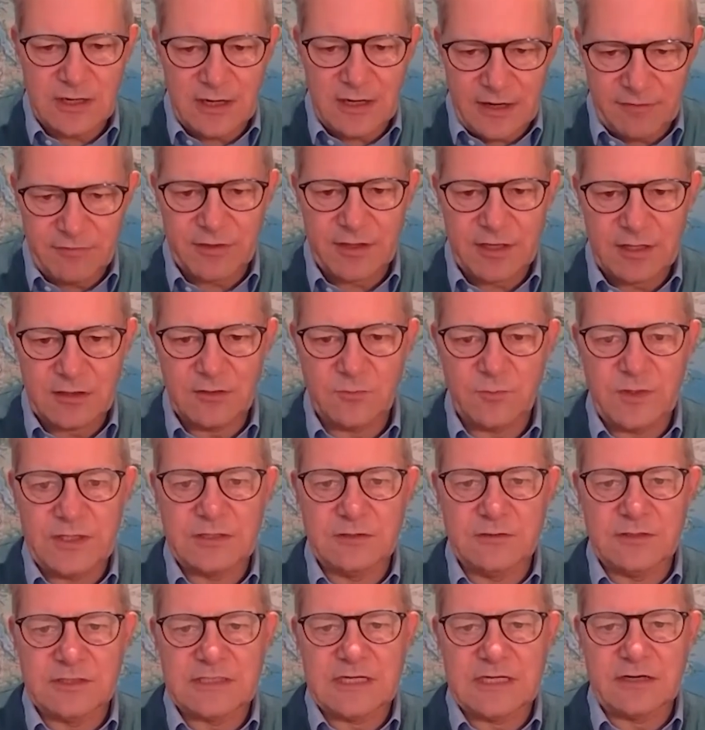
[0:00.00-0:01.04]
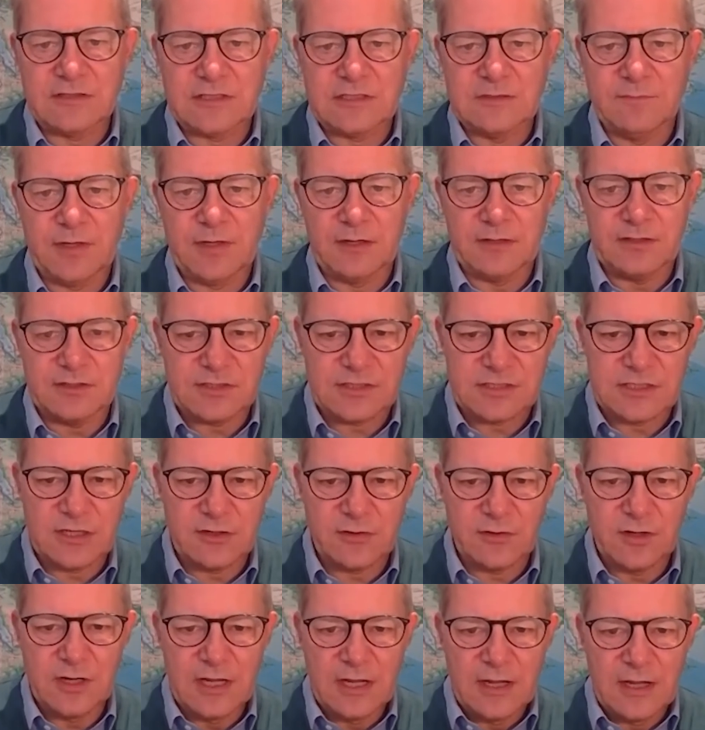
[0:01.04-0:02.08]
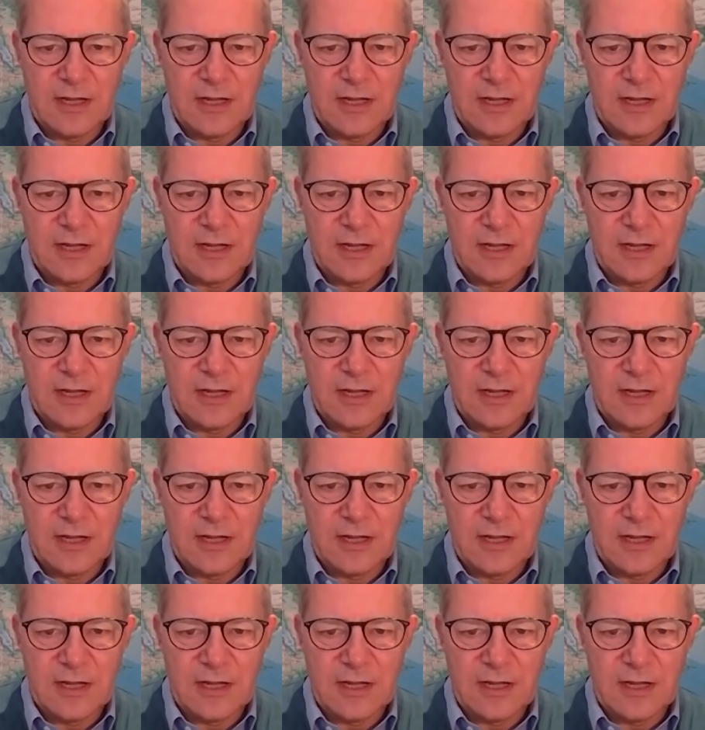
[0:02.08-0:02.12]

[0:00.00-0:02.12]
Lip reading: everything that we do at Sarasin & Partners. So